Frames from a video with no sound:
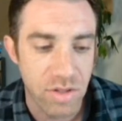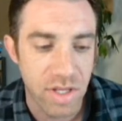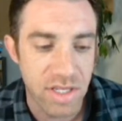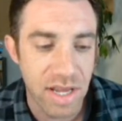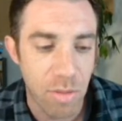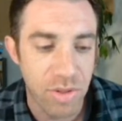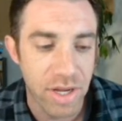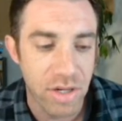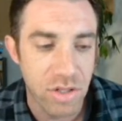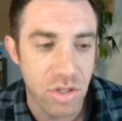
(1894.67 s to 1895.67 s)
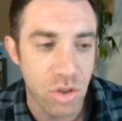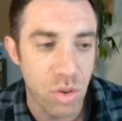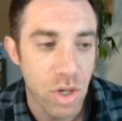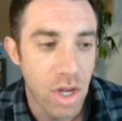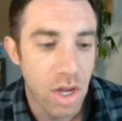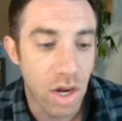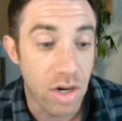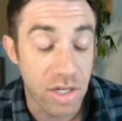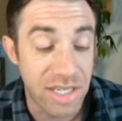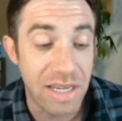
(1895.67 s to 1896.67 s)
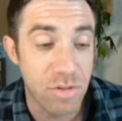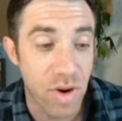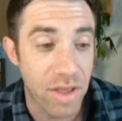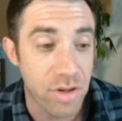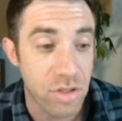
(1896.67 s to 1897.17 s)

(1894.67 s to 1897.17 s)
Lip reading: So this is how players do, or teams rather,